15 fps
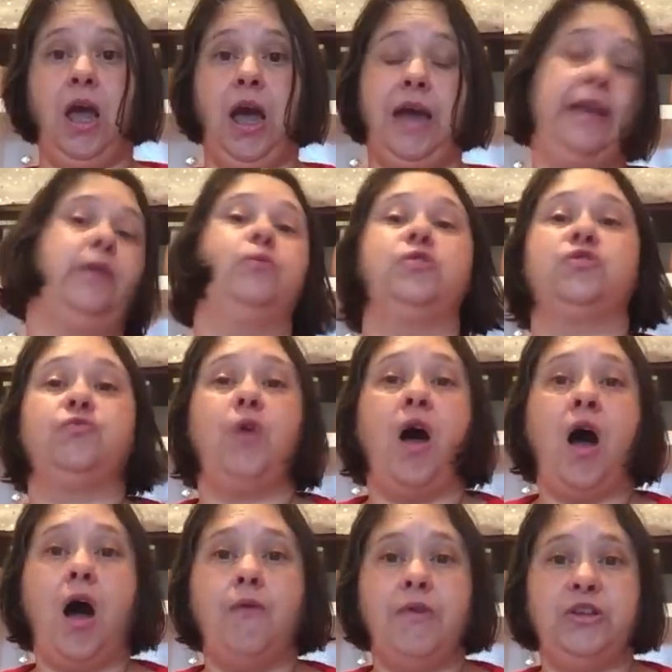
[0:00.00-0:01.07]
And it was
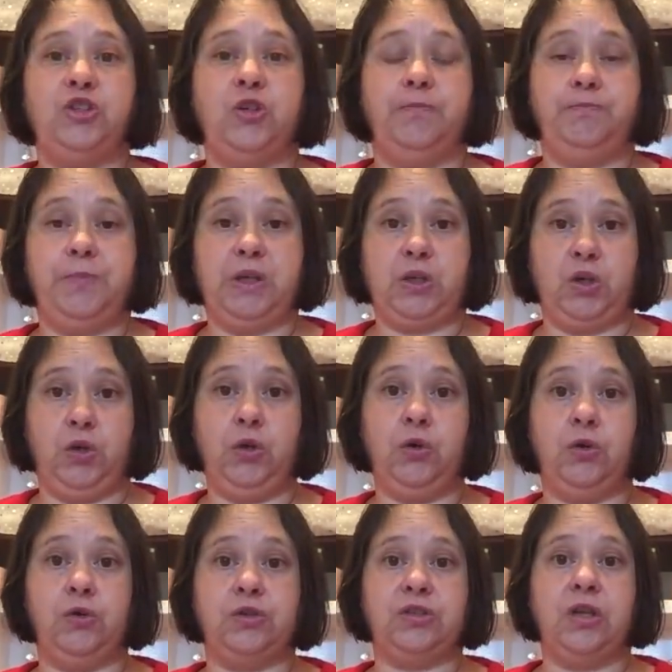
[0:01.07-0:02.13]
heart-wrenching
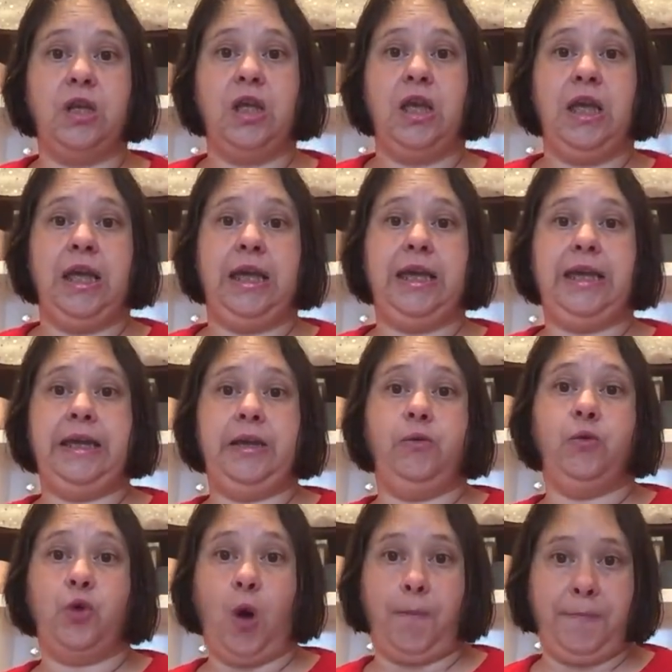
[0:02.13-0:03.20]
because he
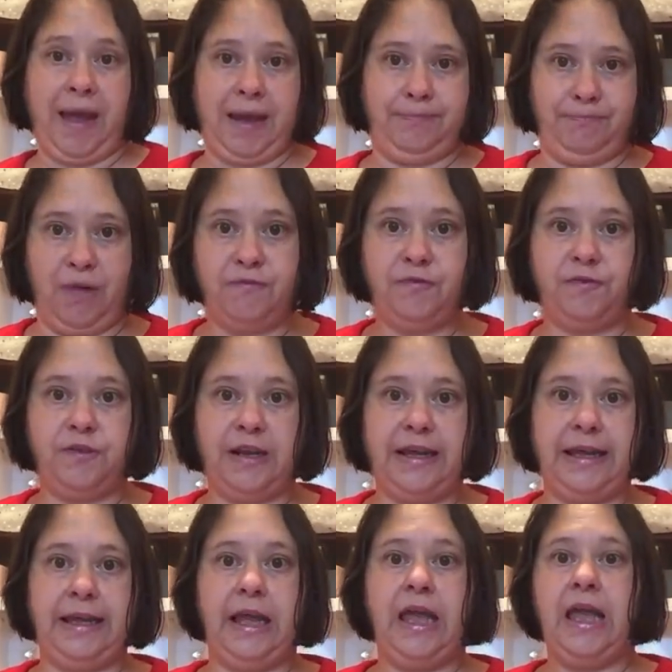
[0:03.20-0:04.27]
got paid
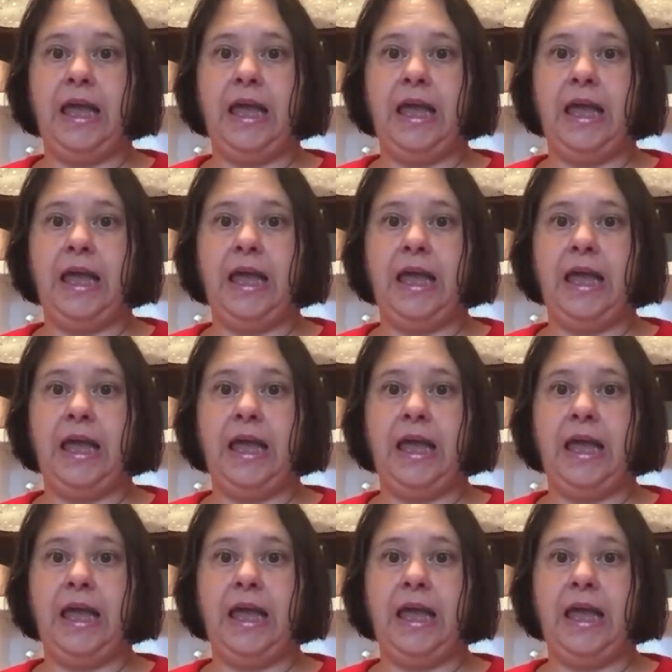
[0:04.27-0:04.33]
monthly.